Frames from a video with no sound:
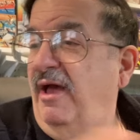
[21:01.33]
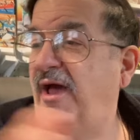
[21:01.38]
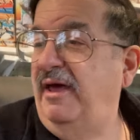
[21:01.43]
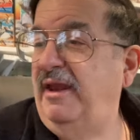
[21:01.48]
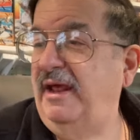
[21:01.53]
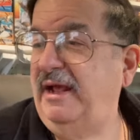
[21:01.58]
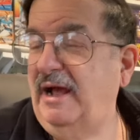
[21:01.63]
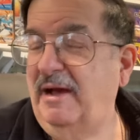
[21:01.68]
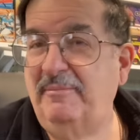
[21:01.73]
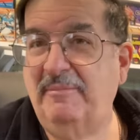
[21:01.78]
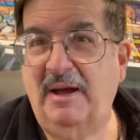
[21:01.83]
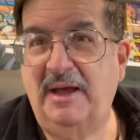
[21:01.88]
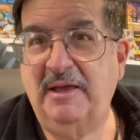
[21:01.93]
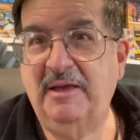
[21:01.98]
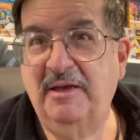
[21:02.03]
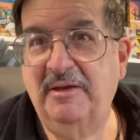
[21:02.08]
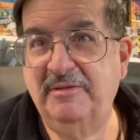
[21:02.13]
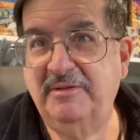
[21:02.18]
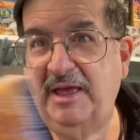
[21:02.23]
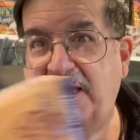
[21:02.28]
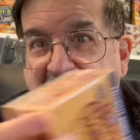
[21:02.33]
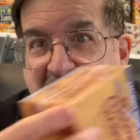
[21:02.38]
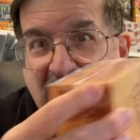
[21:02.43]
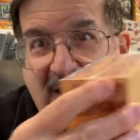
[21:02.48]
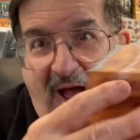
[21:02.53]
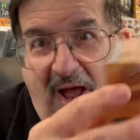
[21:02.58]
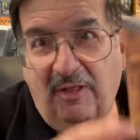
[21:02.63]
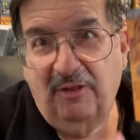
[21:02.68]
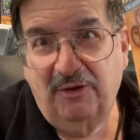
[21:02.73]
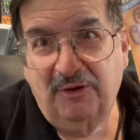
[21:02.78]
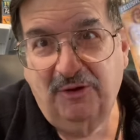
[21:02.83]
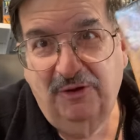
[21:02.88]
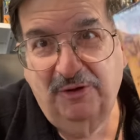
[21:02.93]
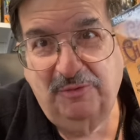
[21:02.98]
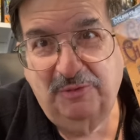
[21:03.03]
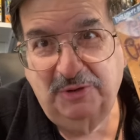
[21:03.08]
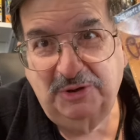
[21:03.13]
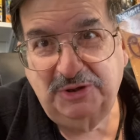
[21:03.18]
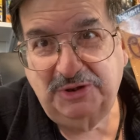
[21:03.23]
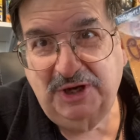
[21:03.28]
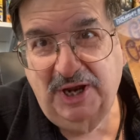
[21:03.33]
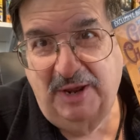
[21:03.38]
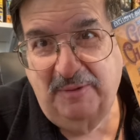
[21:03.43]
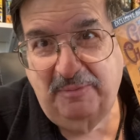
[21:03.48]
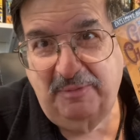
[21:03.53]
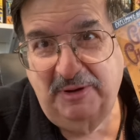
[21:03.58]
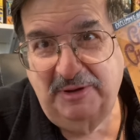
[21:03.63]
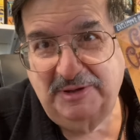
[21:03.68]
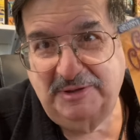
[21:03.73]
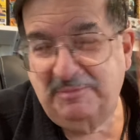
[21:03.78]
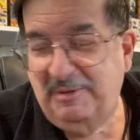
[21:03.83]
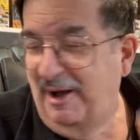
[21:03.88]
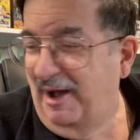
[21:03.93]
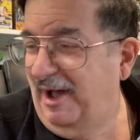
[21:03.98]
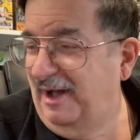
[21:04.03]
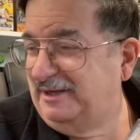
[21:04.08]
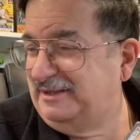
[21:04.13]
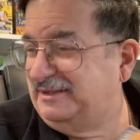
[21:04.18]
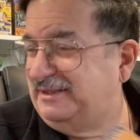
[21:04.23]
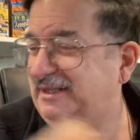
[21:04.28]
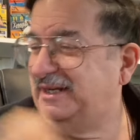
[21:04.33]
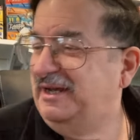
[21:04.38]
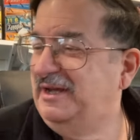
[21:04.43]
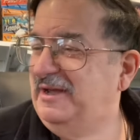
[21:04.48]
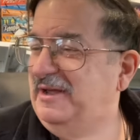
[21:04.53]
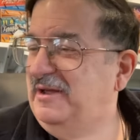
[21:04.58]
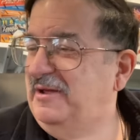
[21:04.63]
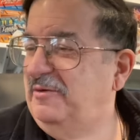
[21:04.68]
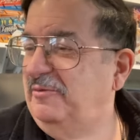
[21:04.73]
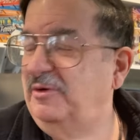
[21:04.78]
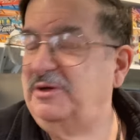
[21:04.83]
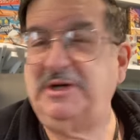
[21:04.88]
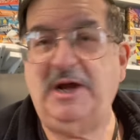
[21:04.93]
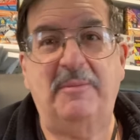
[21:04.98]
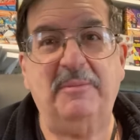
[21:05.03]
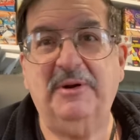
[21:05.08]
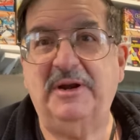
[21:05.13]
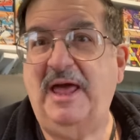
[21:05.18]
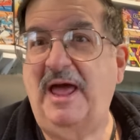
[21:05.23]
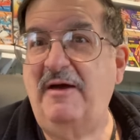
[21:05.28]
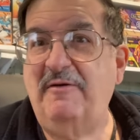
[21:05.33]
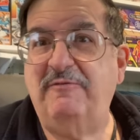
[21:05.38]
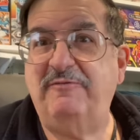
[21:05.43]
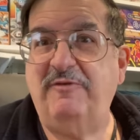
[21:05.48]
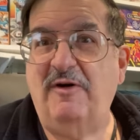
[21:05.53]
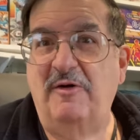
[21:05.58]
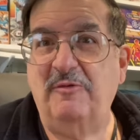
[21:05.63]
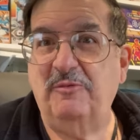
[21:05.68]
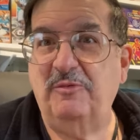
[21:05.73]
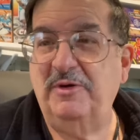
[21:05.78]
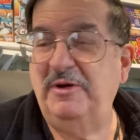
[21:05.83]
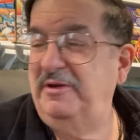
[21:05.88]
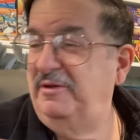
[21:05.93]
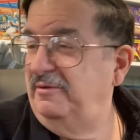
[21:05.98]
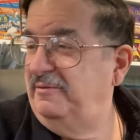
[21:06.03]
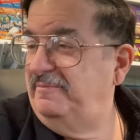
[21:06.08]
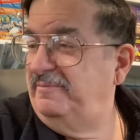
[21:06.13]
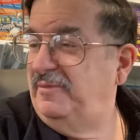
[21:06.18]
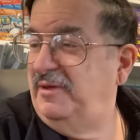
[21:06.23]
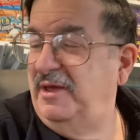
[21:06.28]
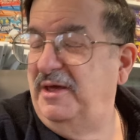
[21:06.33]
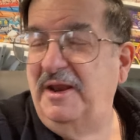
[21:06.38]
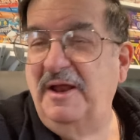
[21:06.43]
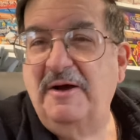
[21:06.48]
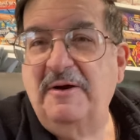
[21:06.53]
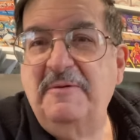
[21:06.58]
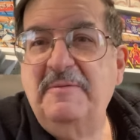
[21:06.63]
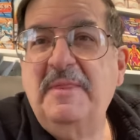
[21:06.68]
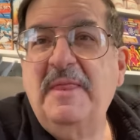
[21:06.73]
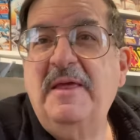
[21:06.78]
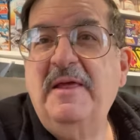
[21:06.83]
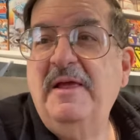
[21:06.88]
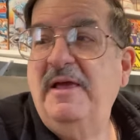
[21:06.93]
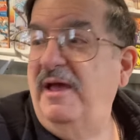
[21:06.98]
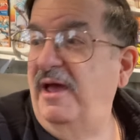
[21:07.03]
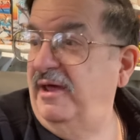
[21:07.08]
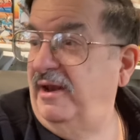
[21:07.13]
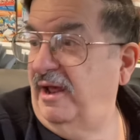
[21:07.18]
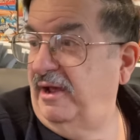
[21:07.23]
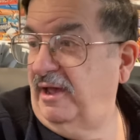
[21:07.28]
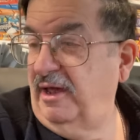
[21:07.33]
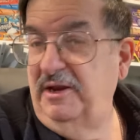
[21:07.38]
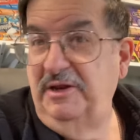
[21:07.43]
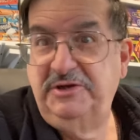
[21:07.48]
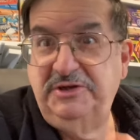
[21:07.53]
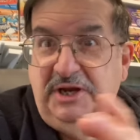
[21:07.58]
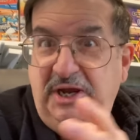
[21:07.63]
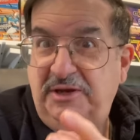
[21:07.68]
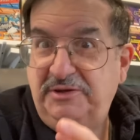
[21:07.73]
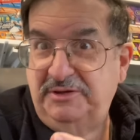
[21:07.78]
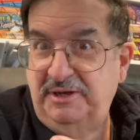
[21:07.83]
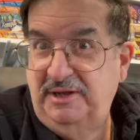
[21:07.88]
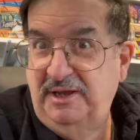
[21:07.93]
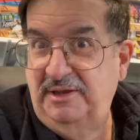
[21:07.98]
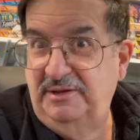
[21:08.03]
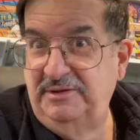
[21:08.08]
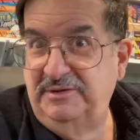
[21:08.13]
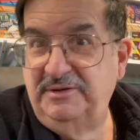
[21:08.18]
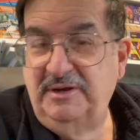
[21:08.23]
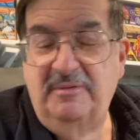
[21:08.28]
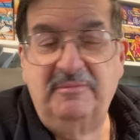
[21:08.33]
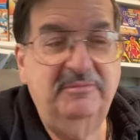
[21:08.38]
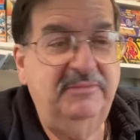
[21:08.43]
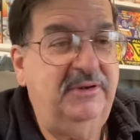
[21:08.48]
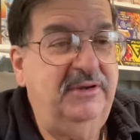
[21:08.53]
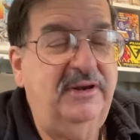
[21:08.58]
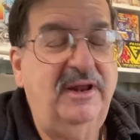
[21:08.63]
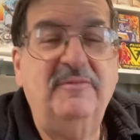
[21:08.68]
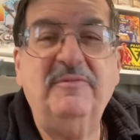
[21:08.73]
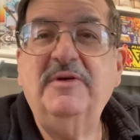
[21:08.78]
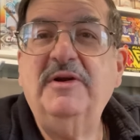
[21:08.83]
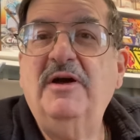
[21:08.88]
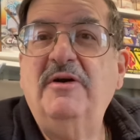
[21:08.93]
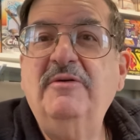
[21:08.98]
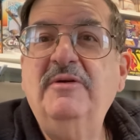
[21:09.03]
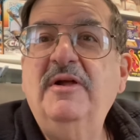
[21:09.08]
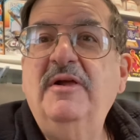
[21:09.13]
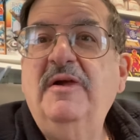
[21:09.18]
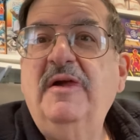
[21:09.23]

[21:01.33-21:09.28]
And I got my $10 Goodwin Champions box, which I'm going to have fun with, you know. And I got a chance of getting something, you never know.